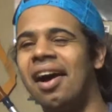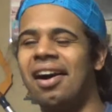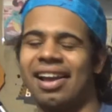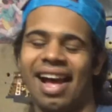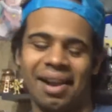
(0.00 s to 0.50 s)

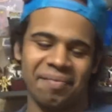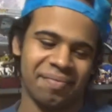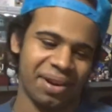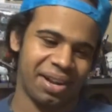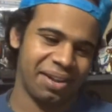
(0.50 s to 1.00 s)
oh god,
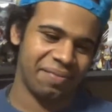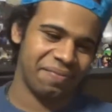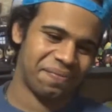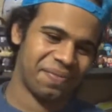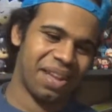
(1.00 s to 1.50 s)
but um,
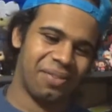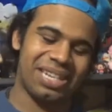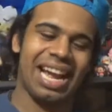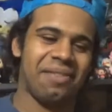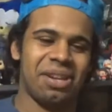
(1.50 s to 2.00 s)
which
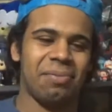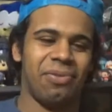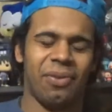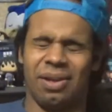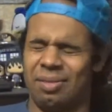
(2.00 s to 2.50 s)
I have done
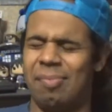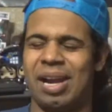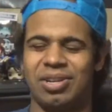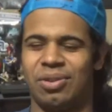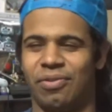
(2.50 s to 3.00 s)
before.
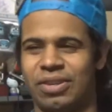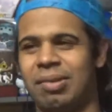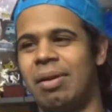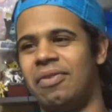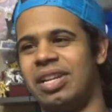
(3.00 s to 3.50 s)
Mind you, the first
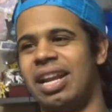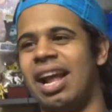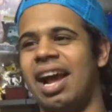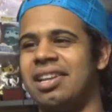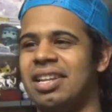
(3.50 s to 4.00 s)
time I ever did it,
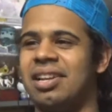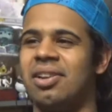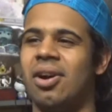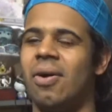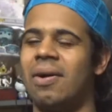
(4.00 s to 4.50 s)
I didn't
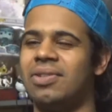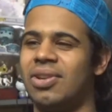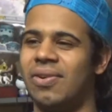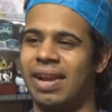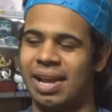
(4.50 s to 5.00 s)
know I was
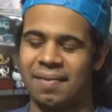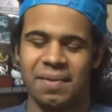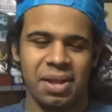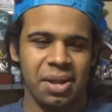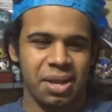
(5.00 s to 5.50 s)
doing it
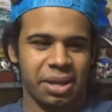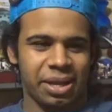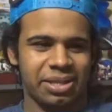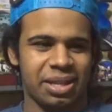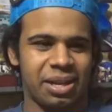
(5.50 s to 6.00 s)

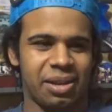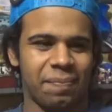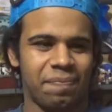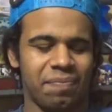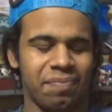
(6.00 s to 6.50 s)
because uh,
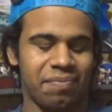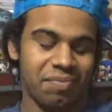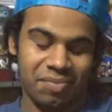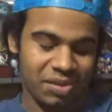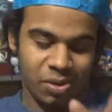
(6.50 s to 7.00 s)

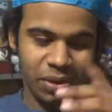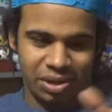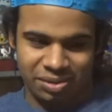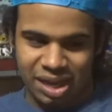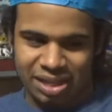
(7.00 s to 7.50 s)

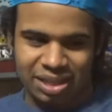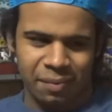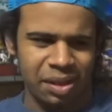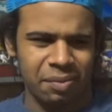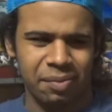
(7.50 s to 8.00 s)
quick side thing.
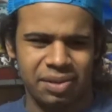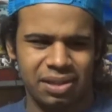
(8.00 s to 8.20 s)
I think we went